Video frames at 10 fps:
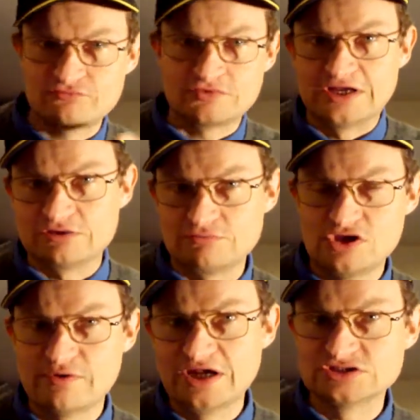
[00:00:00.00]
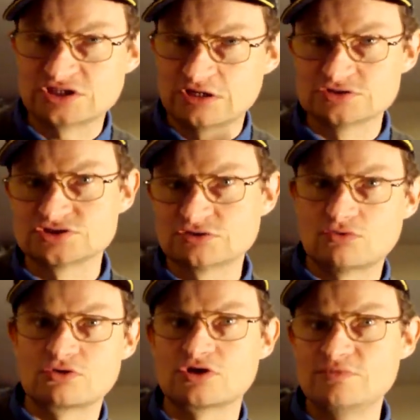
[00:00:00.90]
like New Age culture
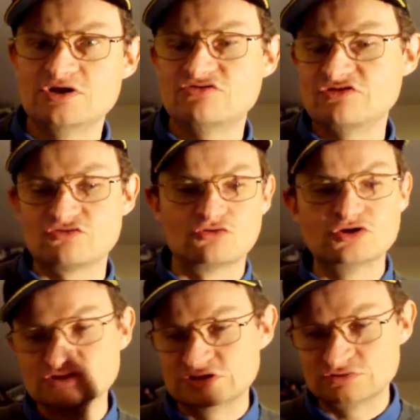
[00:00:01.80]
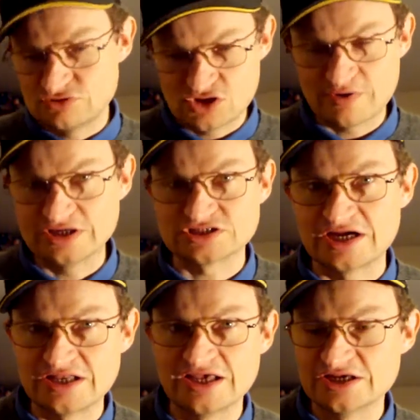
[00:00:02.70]
or communities or using New Age
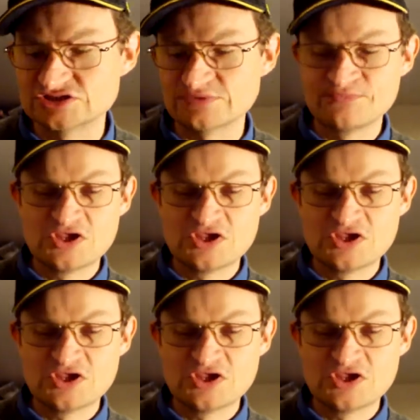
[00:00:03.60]
ideas,